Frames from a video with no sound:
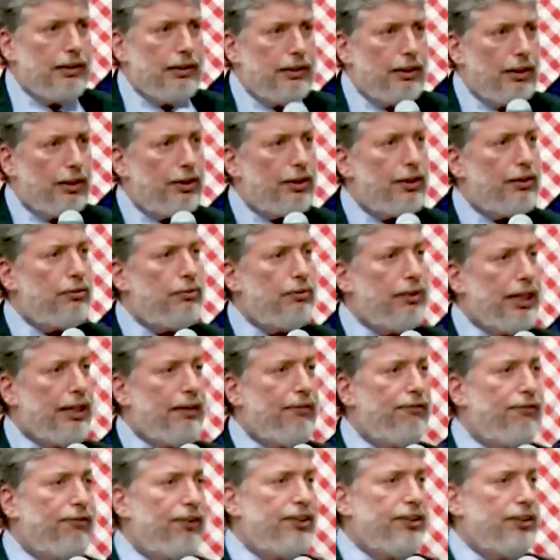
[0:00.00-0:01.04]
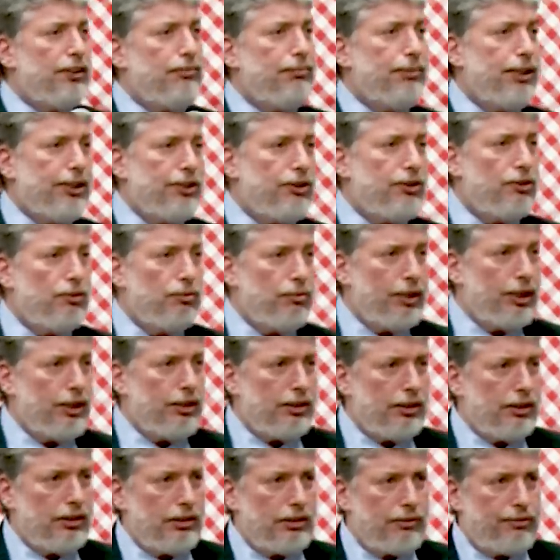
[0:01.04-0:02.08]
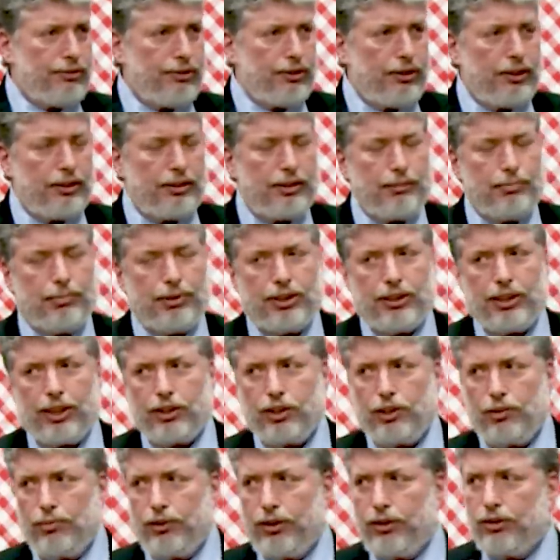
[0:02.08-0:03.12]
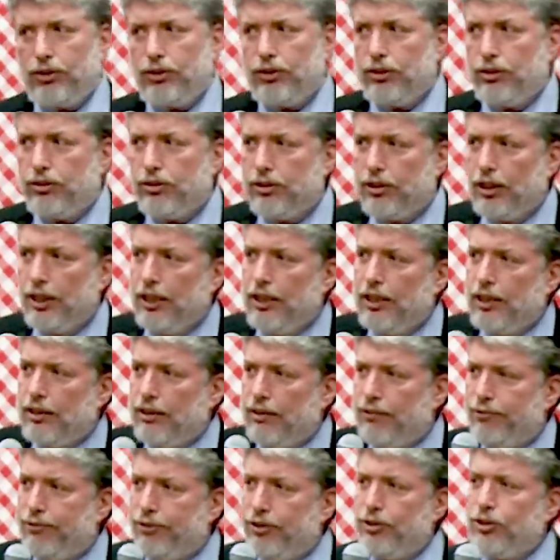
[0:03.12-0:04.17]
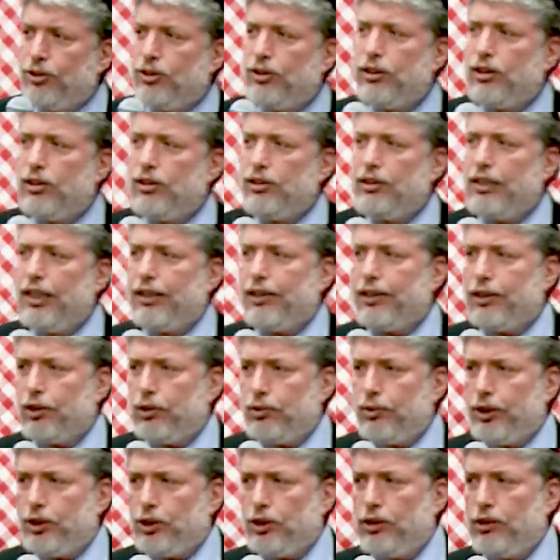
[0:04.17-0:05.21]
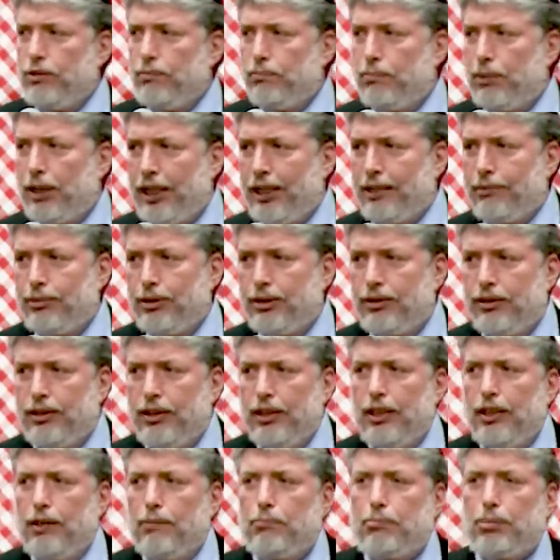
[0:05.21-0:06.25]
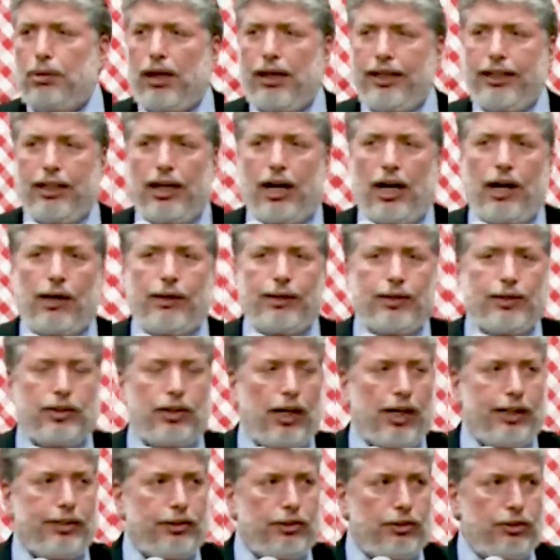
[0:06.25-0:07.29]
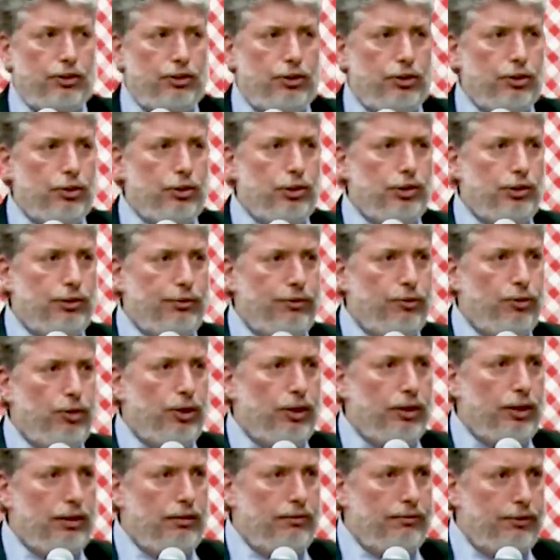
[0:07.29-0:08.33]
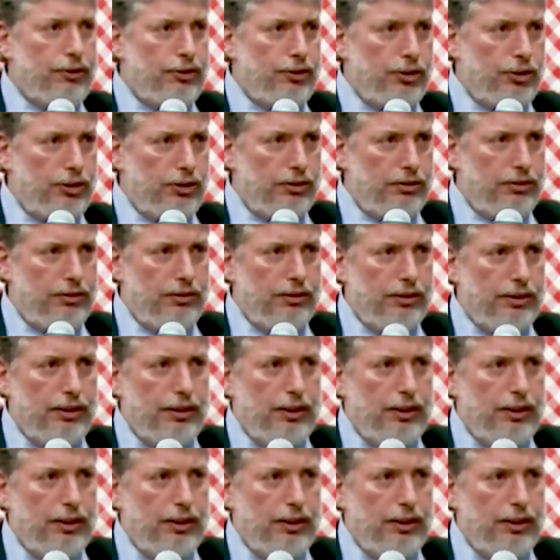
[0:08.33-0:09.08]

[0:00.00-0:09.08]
There are three fundamental reasons for this obsession with the Jews. The first is that the Christian Bible prioritizes Jews for conversion.